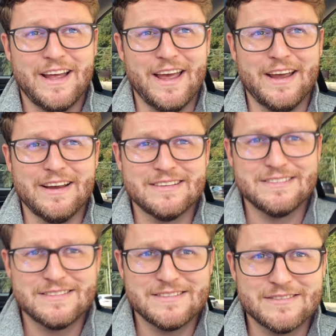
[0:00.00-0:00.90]
a
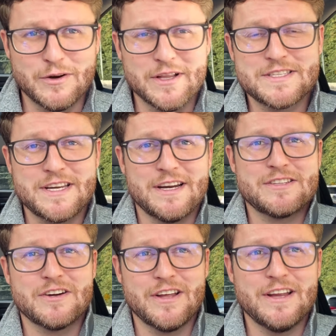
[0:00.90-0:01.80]
real estate
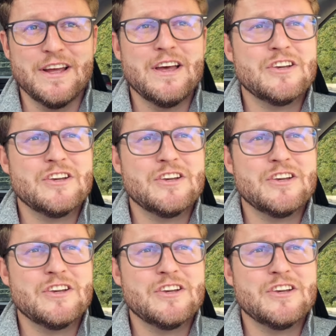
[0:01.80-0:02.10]
attorney